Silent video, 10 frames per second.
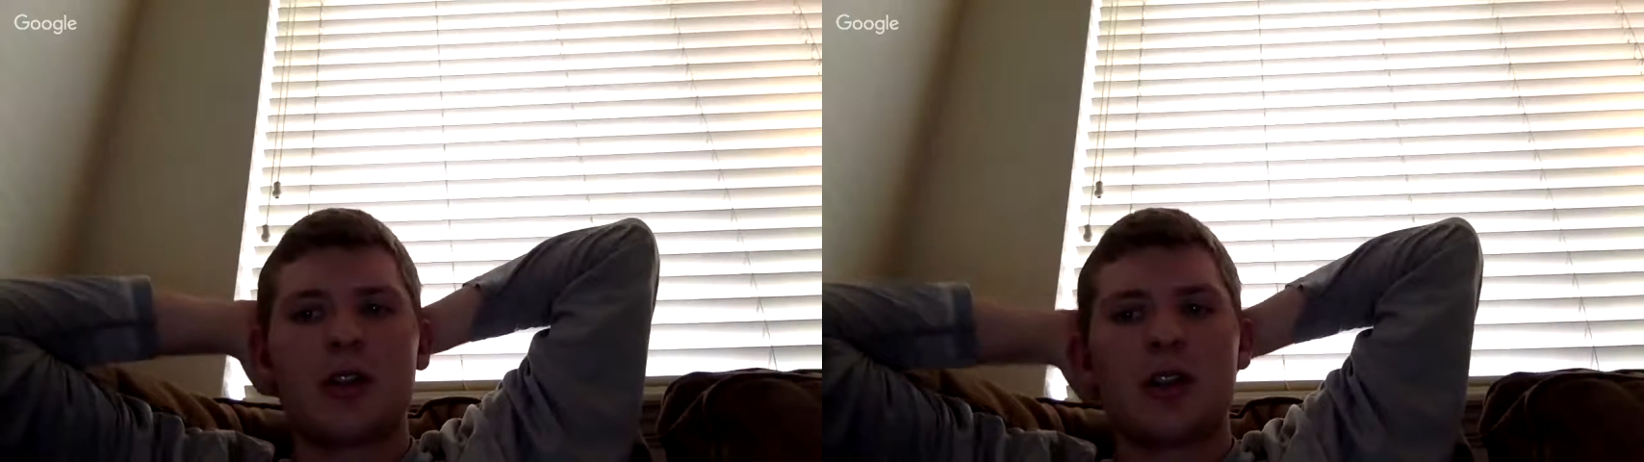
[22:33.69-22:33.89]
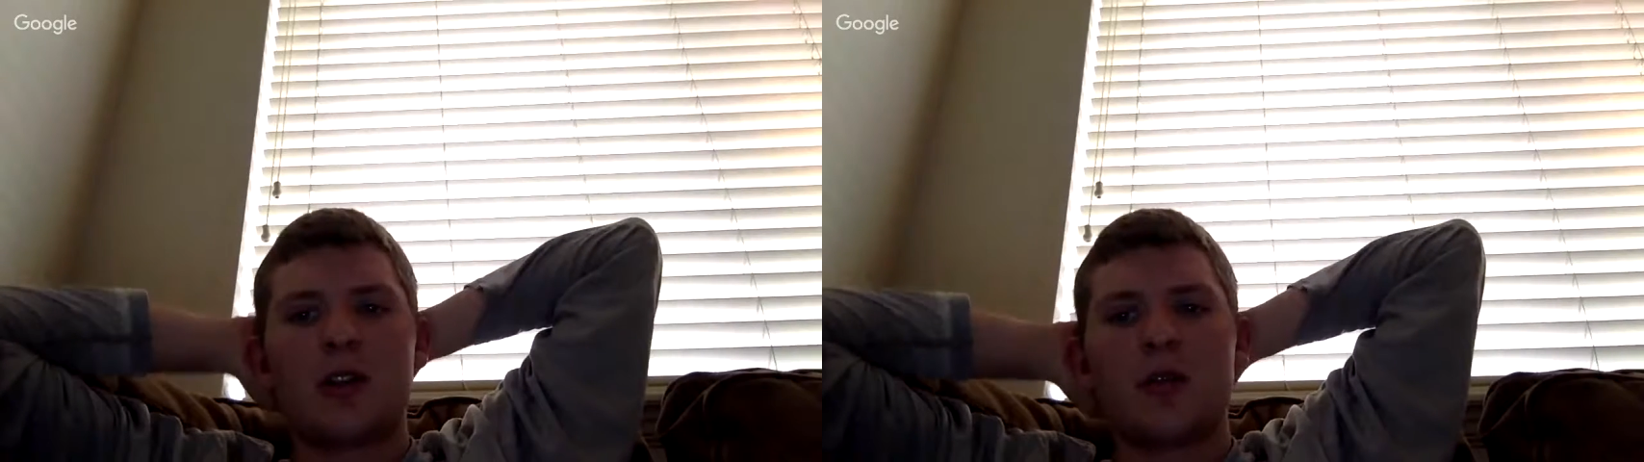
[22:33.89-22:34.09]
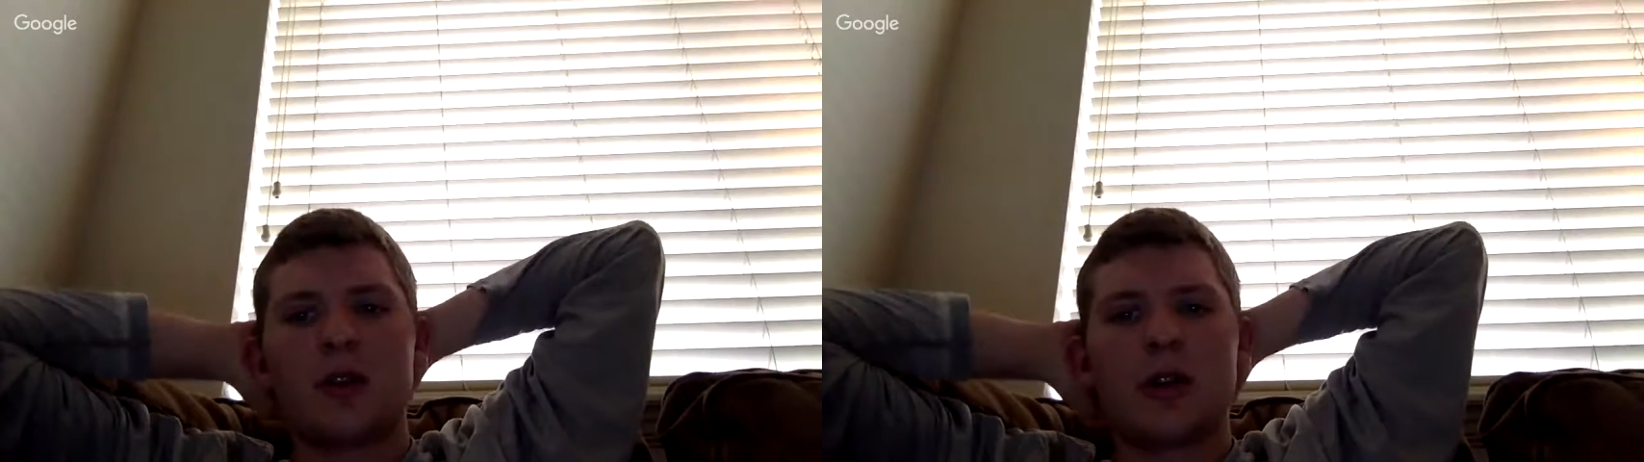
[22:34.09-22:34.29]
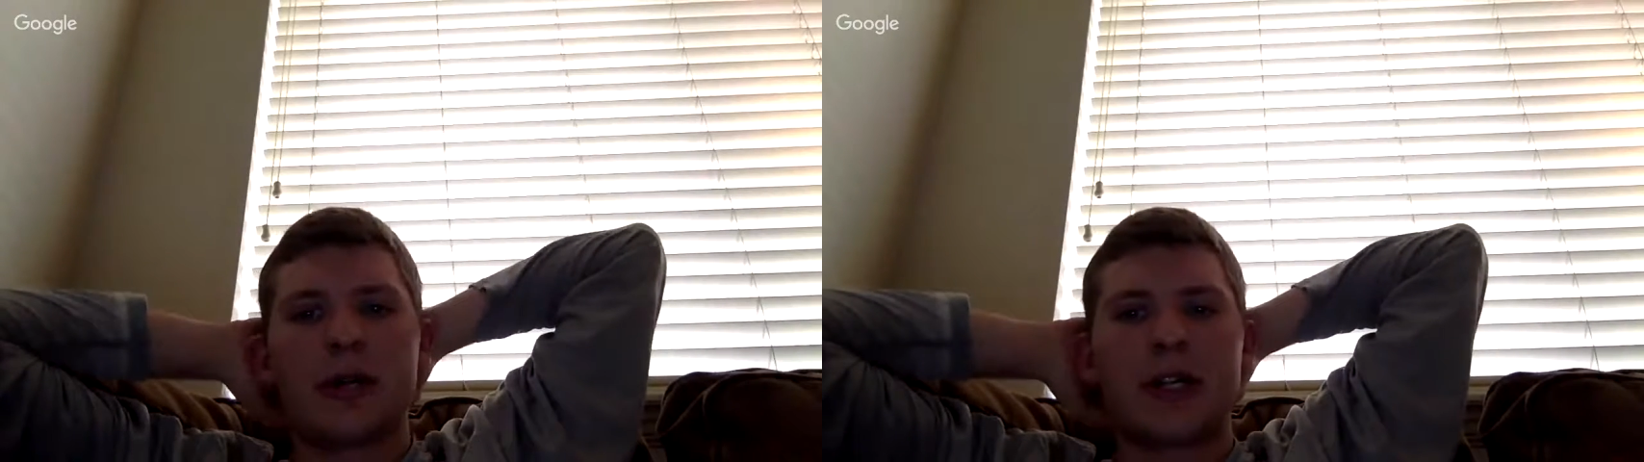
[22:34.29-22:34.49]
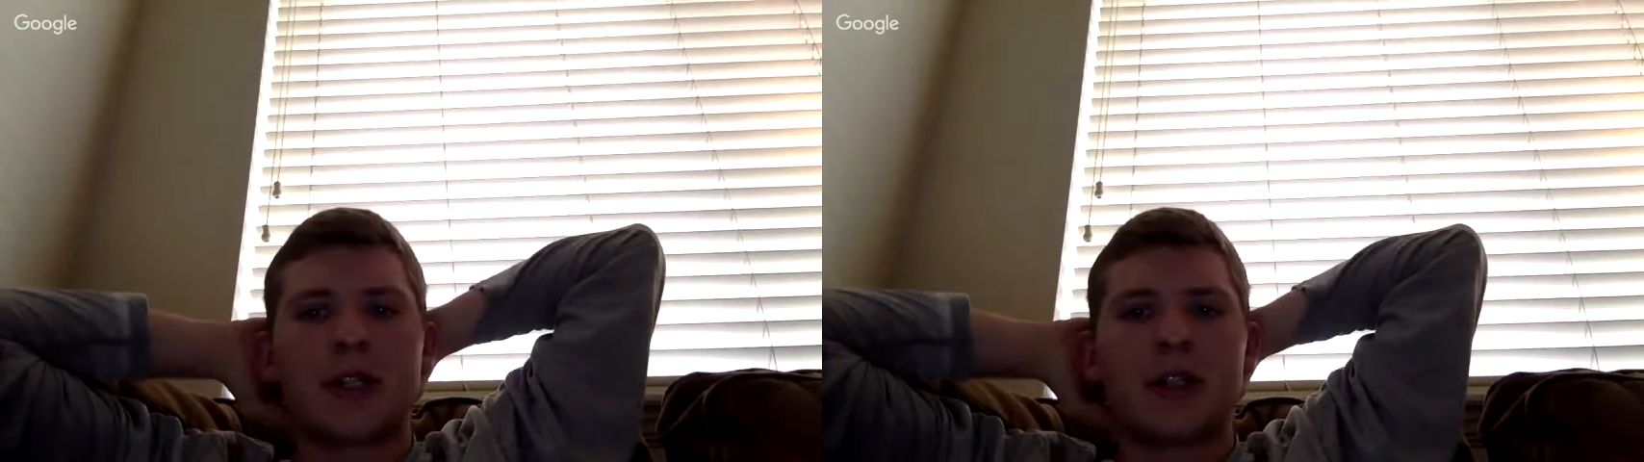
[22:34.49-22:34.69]
in a new
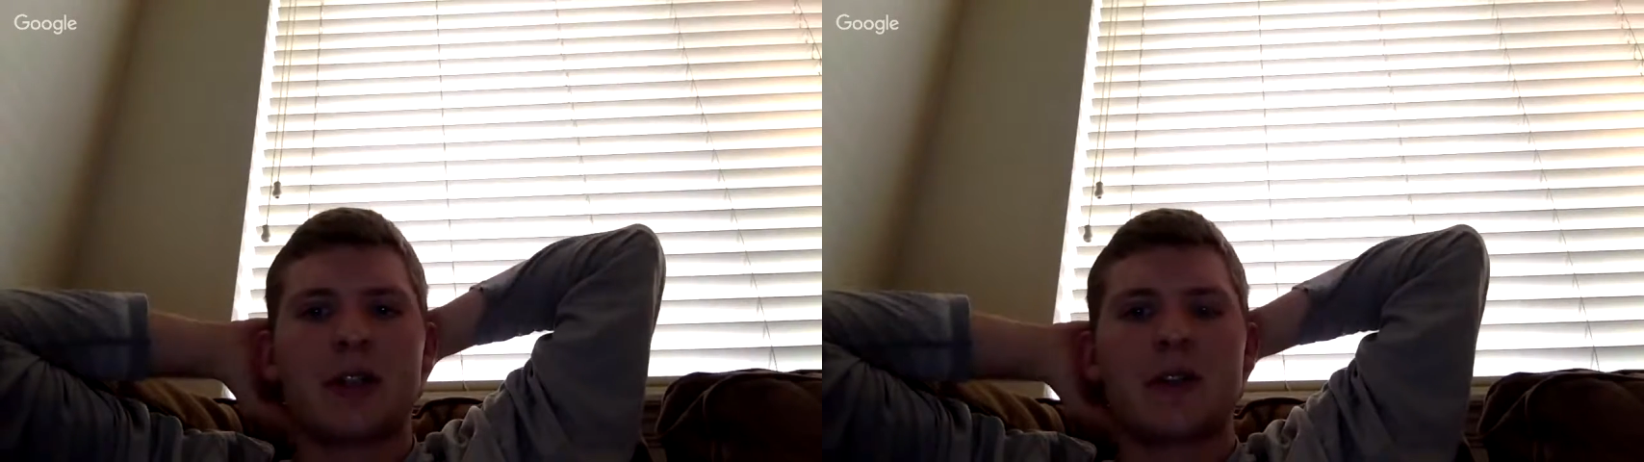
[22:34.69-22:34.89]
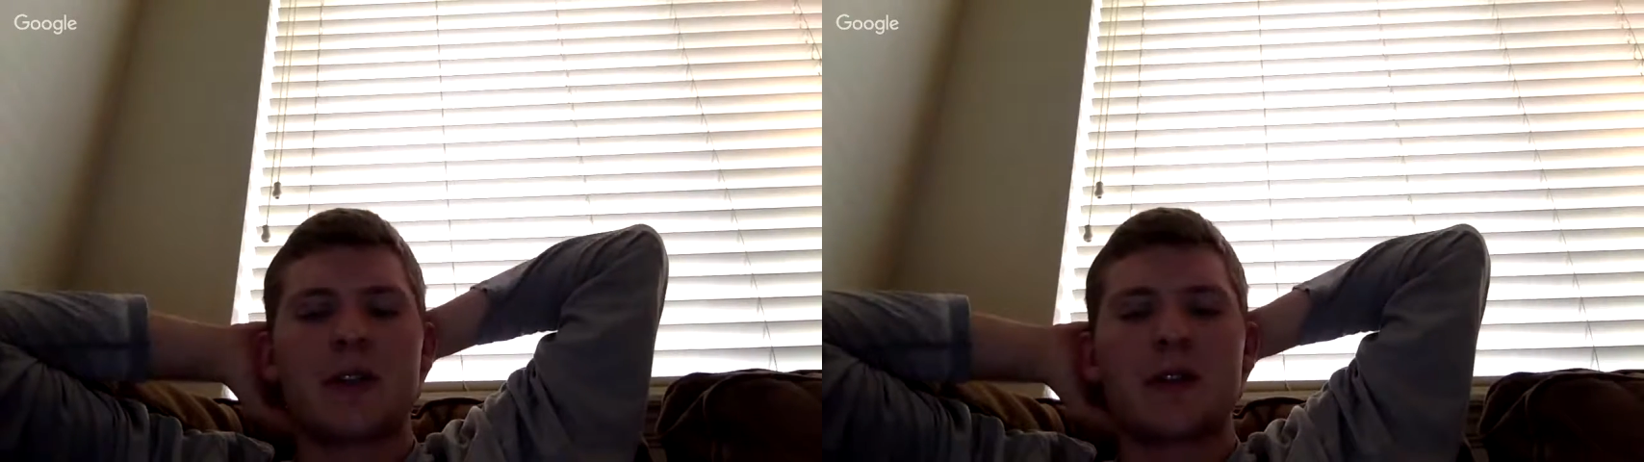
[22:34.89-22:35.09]
equation,